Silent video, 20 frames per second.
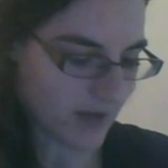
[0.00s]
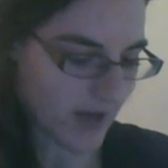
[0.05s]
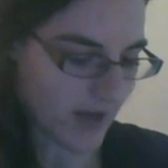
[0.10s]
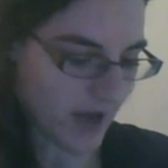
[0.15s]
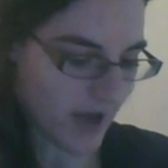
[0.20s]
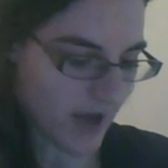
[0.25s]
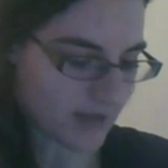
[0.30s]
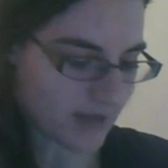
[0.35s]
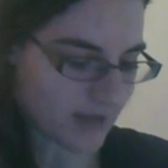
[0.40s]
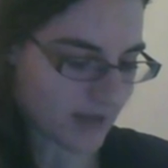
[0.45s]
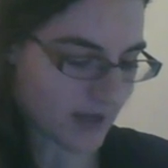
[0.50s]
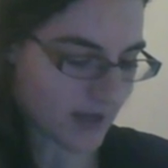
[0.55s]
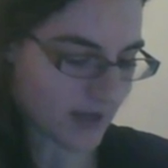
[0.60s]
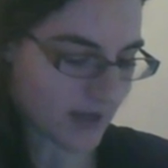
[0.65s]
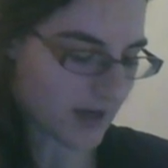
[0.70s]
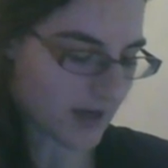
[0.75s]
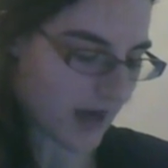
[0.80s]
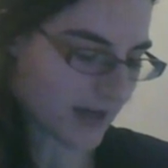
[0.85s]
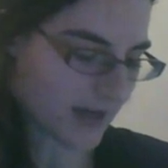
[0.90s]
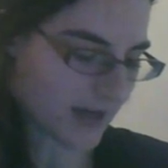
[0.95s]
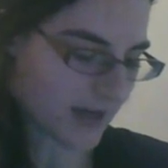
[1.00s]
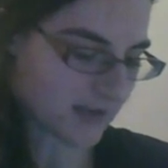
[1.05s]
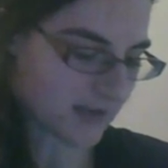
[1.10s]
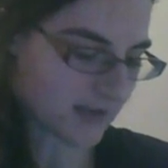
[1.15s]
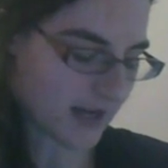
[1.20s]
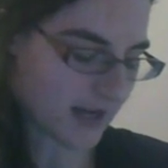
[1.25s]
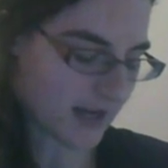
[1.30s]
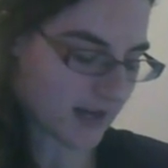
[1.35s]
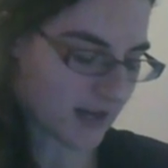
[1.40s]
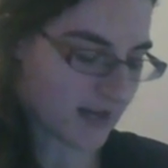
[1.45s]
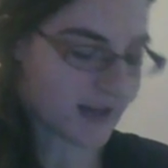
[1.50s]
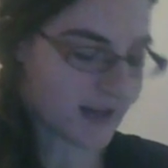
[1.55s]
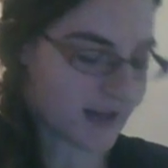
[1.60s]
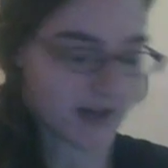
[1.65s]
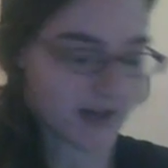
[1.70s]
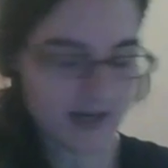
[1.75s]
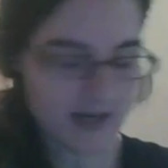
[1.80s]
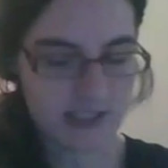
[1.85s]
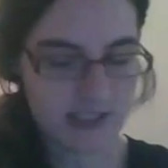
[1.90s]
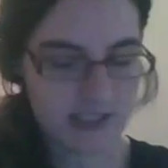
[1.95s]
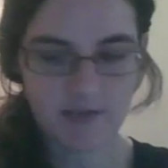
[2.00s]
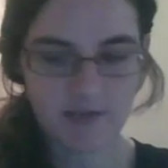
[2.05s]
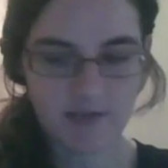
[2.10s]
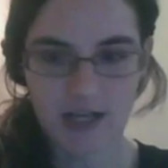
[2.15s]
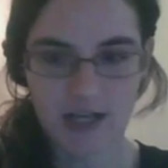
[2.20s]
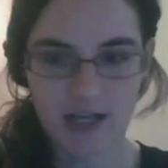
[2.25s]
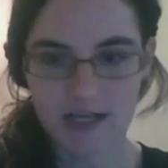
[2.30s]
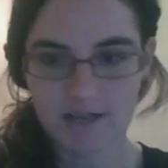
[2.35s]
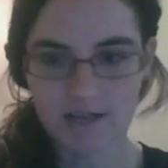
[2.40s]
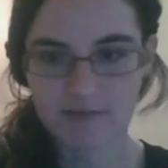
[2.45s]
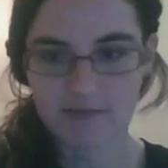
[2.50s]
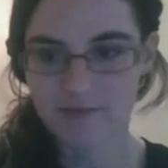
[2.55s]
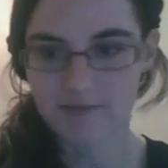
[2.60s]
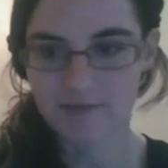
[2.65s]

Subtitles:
And then I just divide it.